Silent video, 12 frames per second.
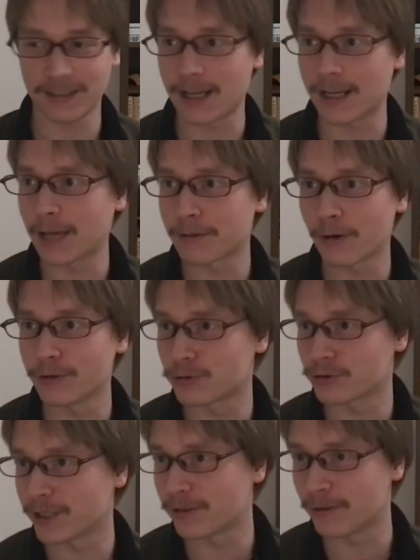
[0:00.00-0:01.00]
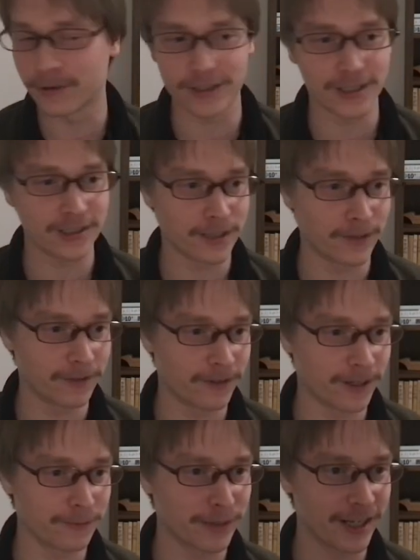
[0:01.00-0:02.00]
and I'm going to try to do this in
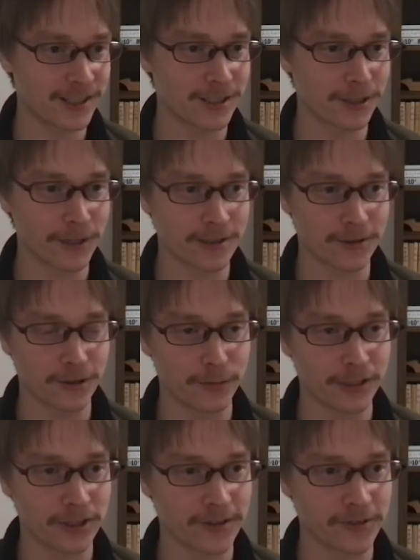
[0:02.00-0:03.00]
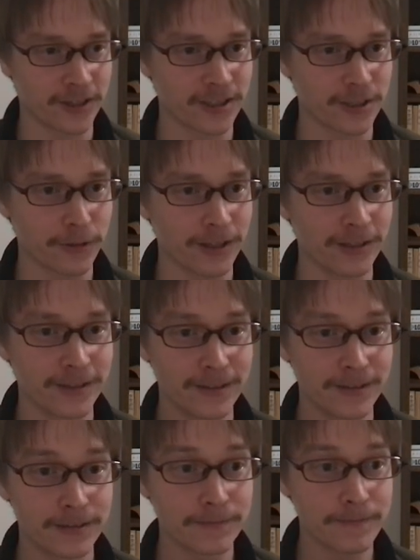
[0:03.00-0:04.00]
75 minutes, so that's going to be challenging as well.
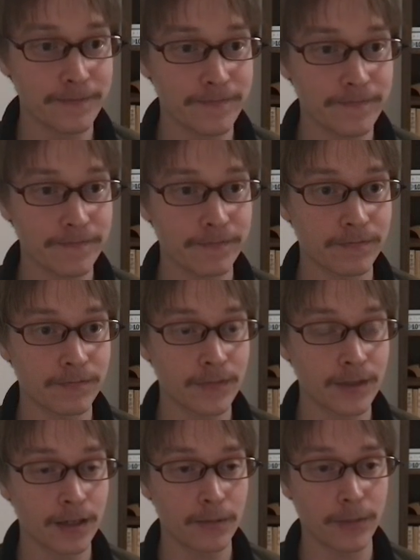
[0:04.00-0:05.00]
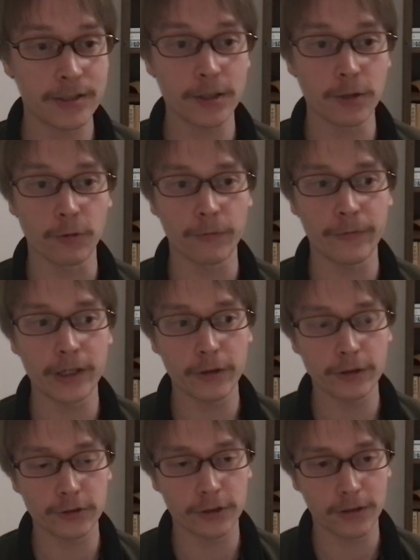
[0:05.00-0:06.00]
But so we're
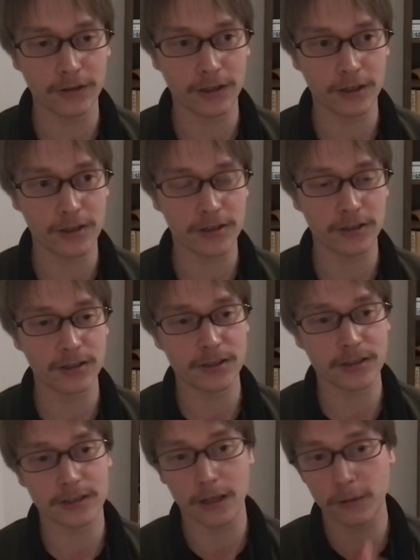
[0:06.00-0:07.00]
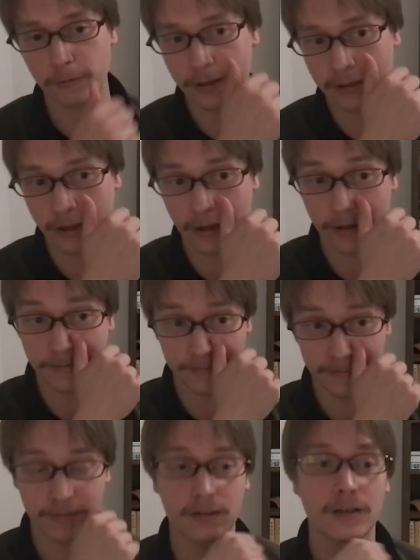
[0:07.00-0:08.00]
going to start with
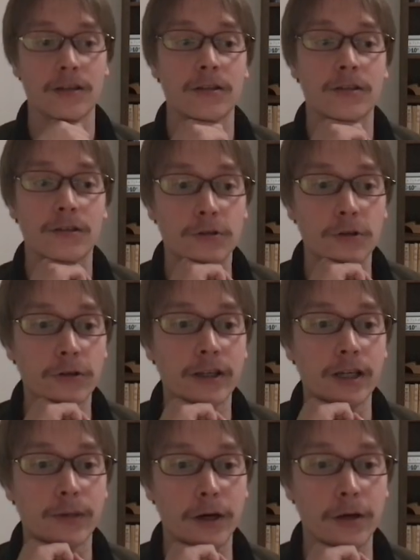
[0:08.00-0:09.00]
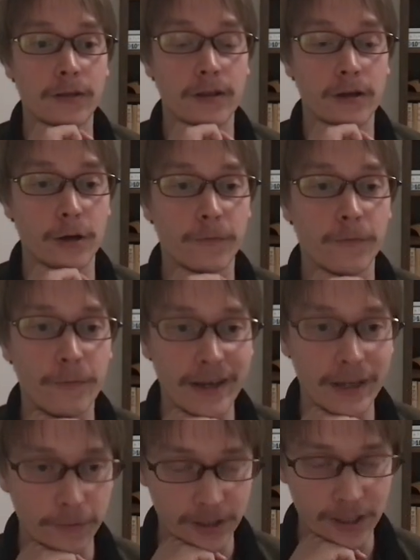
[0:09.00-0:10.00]
talking about the
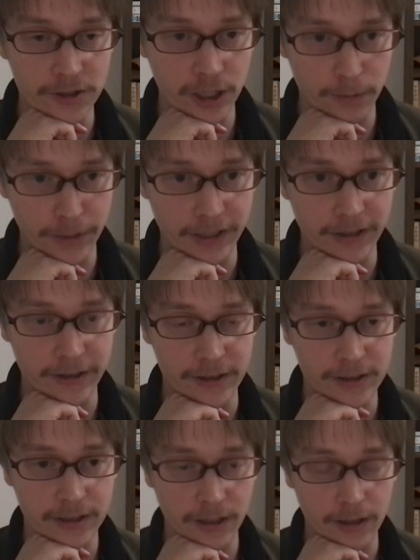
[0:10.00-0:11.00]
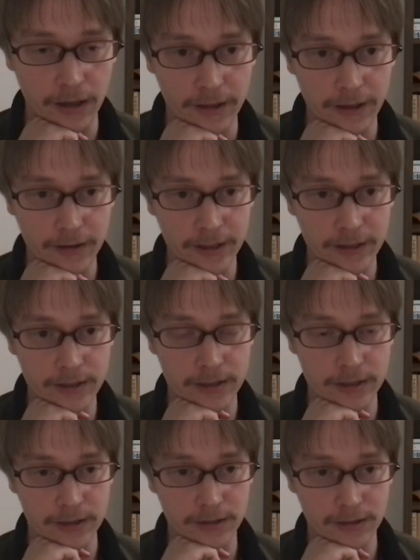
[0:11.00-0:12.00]
way of teaching beginners. I think
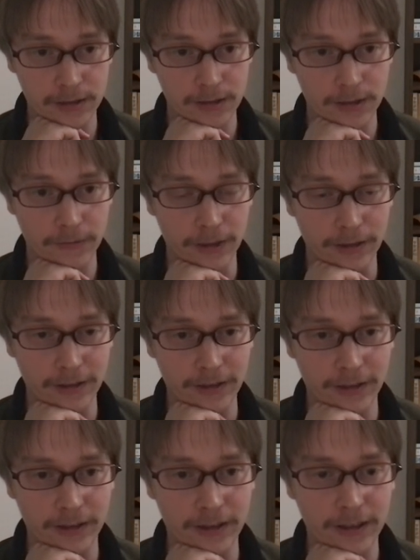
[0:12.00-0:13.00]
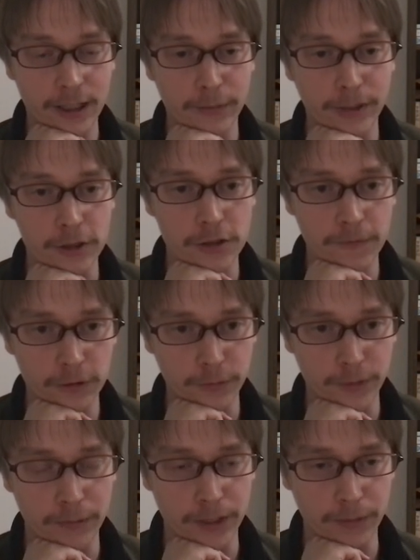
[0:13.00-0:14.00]
that's, well, it can be useful to
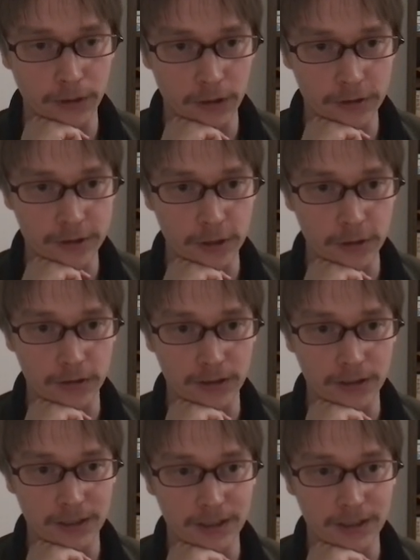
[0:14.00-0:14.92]
many people also.